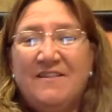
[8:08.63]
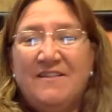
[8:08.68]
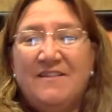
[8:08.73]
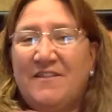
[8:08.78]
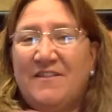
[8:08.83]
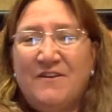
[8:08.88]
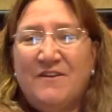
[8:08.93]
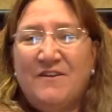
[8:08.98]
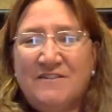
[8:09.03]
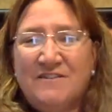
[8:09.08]

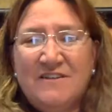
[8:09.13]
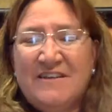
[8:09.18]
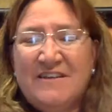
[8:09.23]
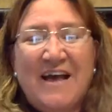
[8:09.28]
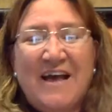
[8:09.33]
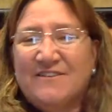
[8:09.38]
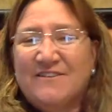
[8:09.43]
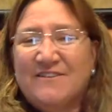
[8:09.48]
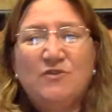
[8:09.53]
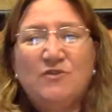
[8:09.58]
The
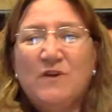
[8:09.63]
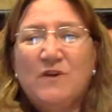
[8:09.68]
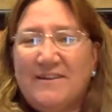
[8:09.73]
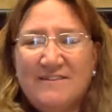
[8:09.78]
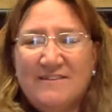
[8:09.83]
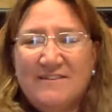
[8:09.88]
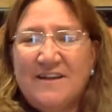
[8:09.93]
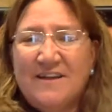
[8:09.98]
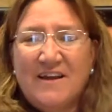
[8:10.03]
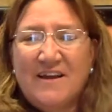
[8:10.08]
tax
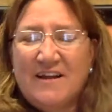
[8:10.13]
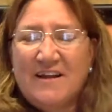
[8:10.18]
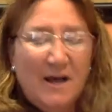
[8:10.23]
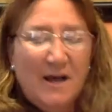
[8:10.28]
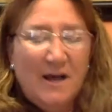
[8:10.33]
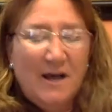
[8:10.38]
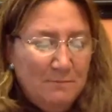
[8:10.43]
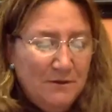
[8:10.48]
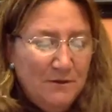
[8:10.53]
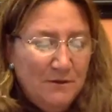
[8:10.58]
credit's not going to
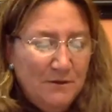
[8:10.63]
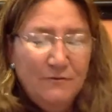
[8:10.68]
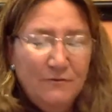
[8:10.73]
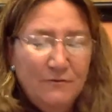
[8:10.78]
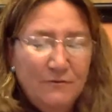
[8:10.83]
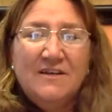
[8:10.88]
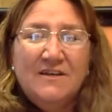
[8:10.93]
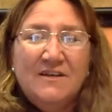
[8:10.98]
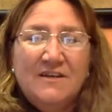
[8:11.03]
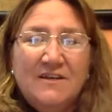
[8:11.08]
help you.
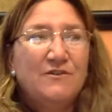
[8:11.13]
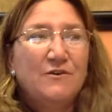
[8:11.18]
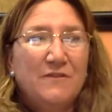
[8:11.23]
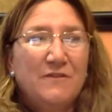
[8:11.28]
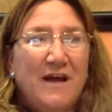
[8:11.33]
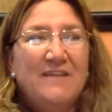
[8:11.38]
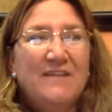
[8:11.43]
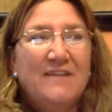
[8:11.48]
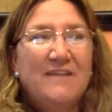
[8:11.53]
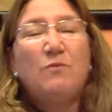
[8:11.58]
So
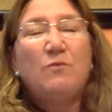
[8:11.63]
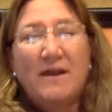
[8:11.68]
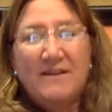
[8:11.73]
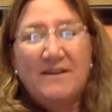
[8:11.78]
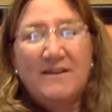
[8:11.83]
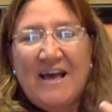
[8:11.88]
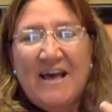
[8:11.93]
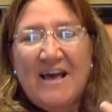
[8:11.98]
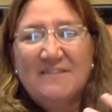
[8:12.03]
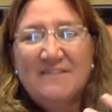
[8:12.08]
that's why
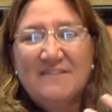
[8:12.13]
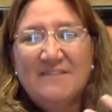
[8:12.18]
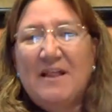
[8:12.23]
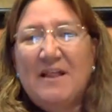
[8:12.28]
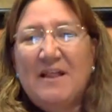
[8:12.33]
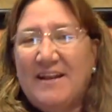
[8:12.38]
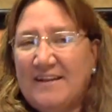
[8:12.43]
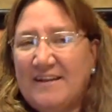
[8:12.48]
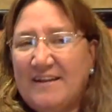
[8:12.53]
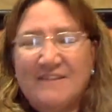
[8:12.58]
tax
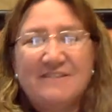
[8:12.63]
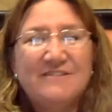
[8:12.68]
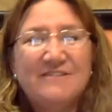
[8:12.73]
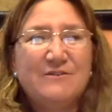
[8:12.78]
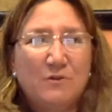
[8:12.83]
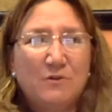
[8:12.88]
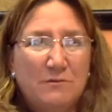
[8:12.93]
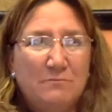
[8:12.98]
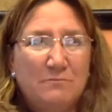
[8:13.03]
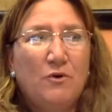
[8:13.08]
planning is
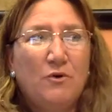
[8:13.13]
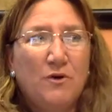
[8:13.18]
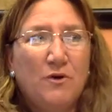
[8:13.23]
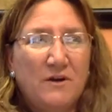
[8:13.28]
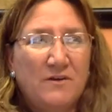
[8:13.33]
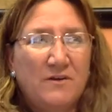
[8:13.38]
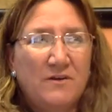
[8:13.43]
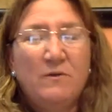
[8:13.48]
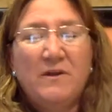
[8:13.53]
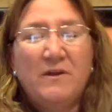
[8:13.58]
so
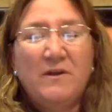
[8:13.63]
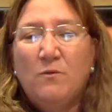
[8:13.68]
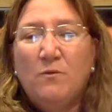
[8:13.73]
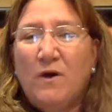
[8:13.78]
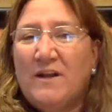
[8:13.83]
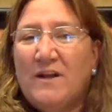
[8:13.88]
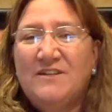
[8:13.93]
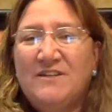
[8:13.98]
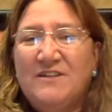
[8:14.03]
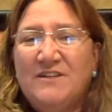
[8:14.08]
important. We don't
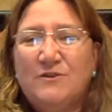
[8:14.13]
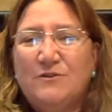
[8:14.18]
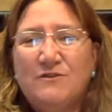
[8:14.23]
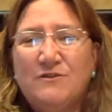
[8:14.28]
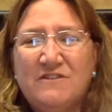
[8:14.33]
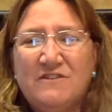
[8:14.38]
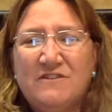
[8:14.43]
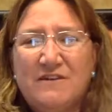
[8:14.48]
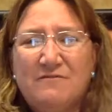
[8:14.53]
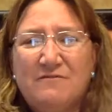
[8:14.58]
want to do
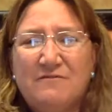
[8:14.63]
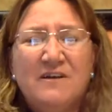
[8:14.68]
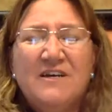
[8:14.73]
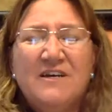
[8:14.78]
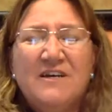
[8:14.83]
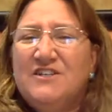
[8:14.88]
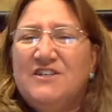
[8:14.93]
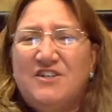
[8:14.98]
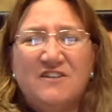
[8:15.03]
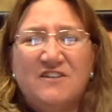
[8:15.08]
stuff
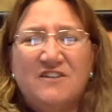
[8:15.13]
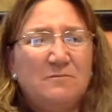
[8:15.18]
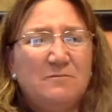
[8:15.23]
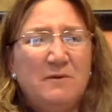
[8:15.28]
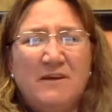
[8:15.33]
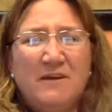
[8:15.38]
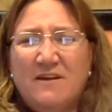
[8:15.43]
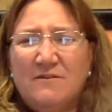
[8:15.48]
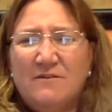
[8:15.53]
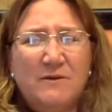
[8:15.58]
just
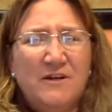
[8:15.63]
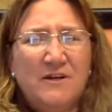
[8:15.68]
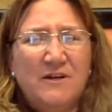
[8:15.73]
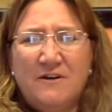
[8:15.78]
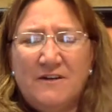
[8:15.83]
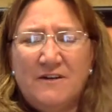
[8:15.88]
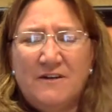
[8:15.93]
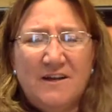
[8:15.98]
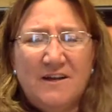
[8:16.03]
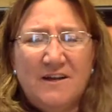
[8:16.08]
because we
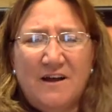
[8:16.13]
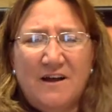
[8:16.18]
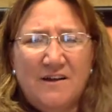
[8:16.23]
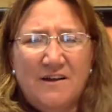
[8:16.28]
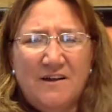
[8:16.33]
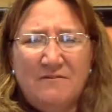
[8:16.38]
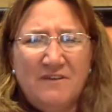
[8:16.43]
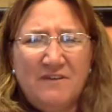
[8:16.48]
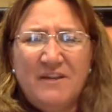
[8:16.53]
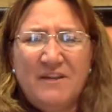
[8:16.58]
heard it on
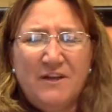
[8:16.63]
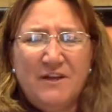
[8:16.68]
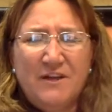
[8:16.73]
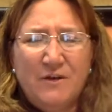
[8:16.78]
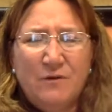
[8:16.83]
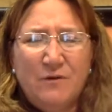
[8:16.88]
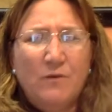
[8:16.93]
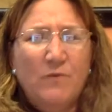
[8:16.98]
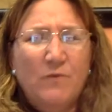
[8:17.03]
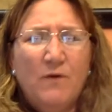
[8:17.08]
a
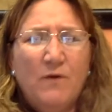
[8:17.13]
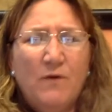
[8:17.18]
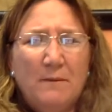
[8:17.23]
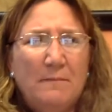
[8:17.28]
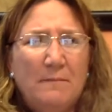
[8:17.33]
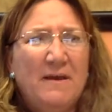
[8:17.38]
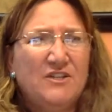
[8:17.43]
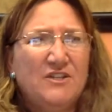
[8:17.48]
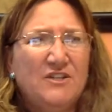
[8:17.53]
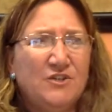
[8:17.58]
video. We want to
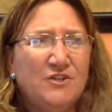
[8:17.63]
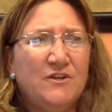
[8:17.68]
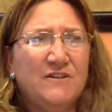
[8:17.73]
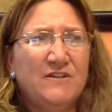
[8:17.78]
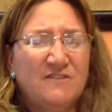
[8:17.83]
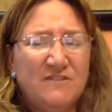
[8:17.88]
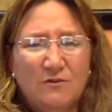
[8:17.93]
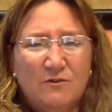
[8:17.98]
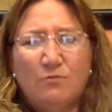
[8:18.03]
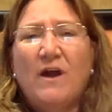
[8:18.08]
make sure
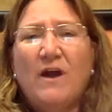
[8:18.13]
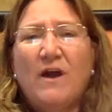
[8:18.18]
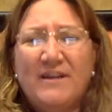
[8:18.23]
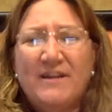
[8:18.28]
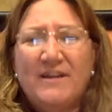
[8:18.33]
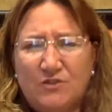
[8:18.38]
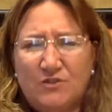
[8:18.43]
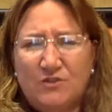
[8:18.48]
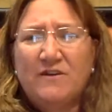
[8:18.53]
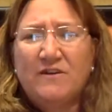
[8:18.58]
it's the right
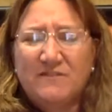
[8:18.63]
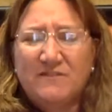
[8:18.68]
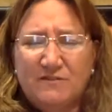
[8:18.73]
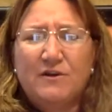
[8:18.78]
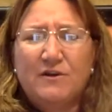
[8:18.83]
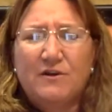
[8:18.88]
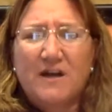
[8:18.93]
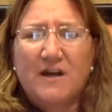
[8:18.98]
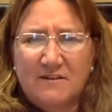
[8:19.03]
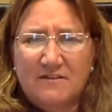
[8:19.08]
choice
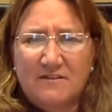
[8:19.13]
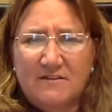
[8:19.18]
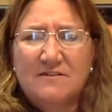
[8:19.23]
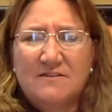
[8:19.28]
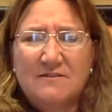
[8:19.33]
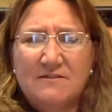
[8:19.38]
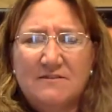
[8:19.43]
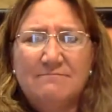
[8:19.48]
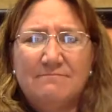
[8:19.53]
for us.